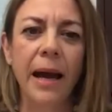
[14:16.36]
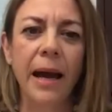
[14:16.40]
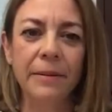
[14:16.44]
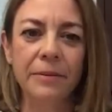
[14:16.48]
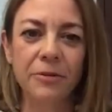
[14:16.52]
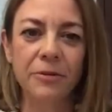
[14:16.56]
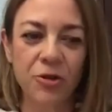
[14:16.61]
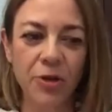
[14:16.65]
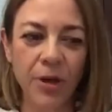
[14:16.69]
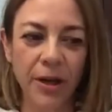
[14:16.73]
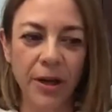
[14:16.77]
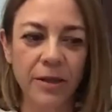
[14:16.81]

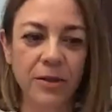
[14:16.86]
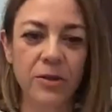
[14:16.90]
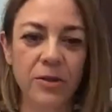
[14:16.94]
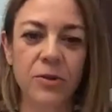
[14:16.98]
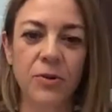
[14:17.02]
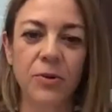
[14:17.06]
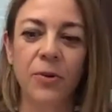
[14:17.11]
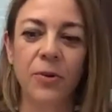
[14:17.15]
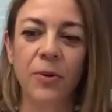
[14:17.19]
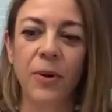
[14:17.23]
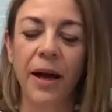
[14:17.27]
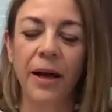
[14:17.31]
Trying
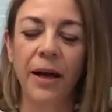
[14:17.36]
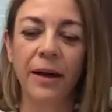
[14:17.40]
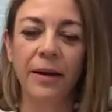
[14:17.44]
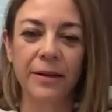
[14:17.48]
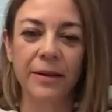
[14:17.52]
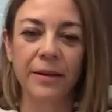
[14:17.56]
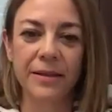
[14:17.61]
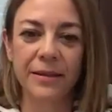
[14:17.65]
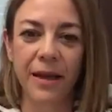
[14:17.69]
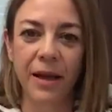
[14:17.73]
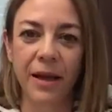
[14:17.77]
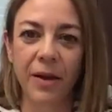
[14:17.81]
to
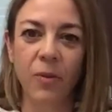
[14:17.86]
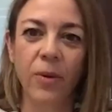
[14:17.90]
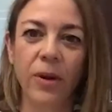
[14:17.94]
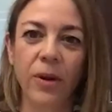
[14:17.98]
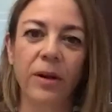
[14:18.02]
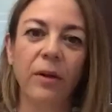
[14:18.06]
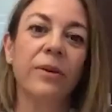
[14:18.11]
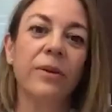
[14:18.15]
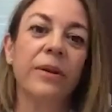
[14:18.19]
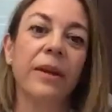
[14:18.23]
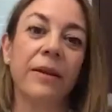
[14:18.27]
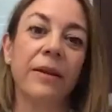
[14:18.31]
understand what
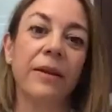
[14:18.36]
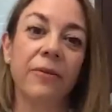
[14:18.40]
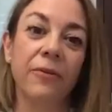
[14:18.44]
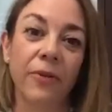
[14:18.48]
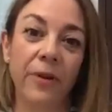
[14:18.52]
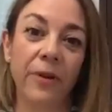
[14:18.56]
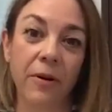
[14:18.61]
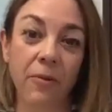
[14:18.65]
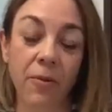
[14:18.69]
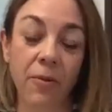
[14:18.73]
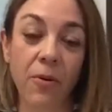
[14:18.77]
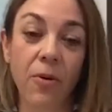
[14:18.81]
are the
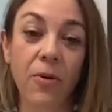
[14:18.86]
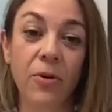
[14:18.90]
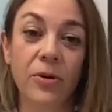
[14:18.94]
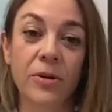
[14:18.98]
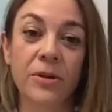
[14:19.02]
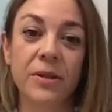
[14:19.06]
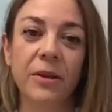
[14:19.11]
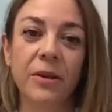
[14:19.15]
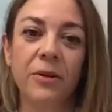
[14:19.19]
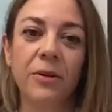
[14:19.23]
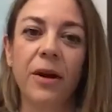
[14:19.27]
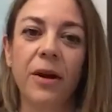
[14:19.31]
different roles
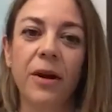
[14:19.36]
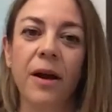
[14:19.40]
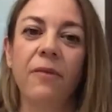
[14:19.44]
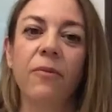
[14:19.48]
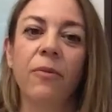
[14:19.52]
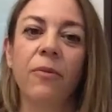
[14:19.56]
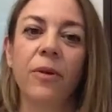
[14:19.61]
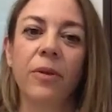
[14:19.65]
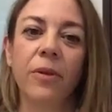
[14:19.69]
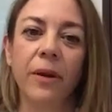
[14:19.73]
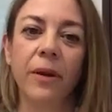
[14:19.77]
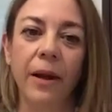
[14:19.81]
that you have
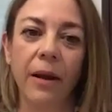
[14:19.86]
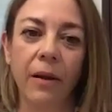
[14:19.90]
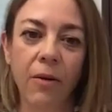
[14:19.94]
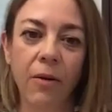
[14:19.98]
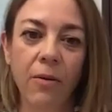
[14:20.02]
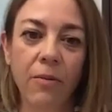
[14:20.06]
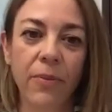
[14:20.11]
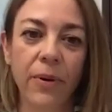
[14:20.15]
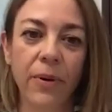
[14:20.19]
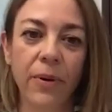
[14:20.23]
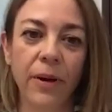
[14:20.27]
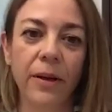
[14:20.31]
within a
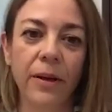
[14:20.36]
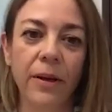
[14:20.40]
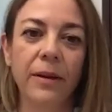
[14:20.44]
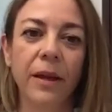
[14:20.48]
company,